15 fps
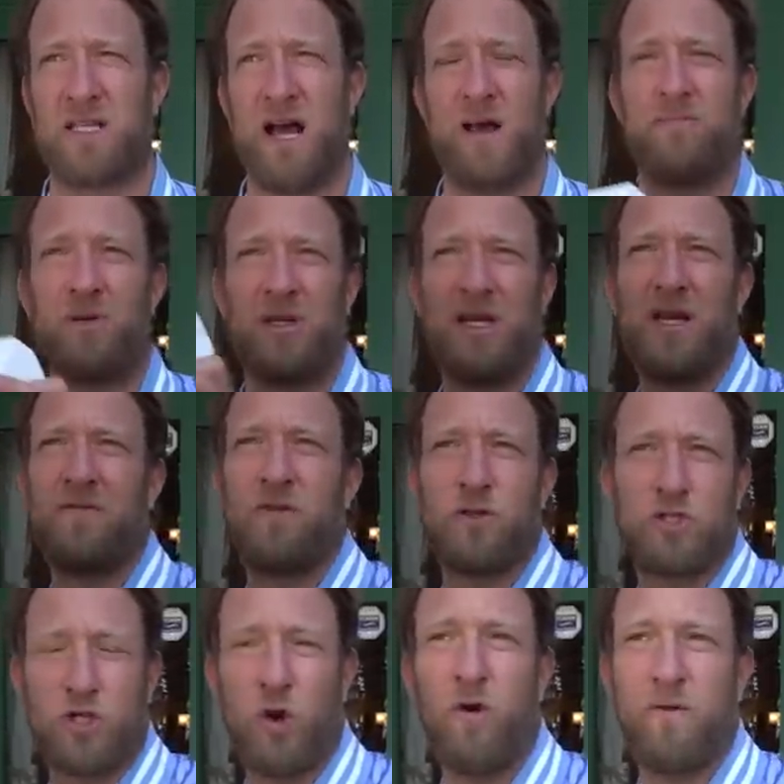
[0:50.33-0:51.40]
I believe there's
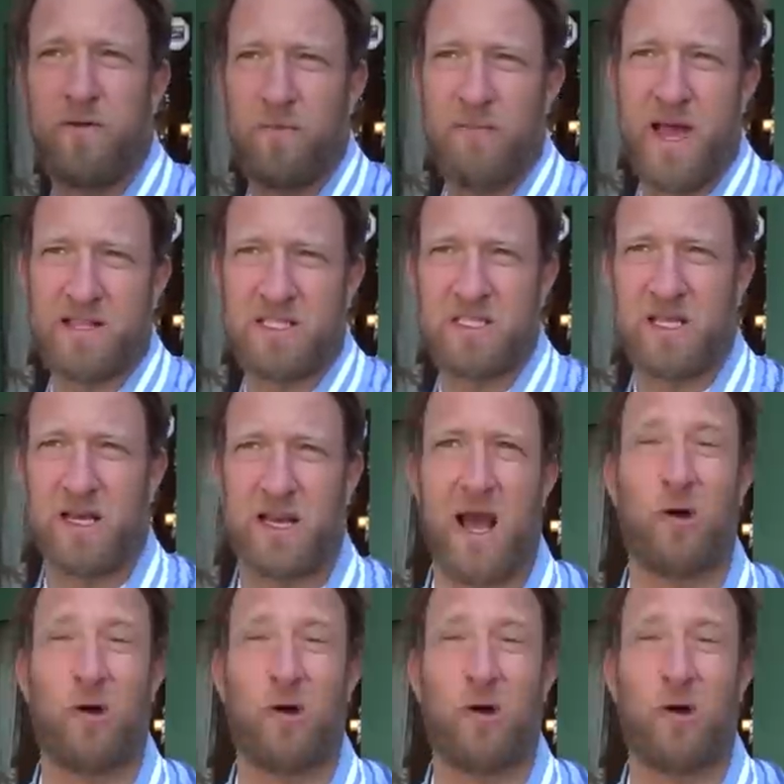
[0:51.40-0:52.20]
two of them that stick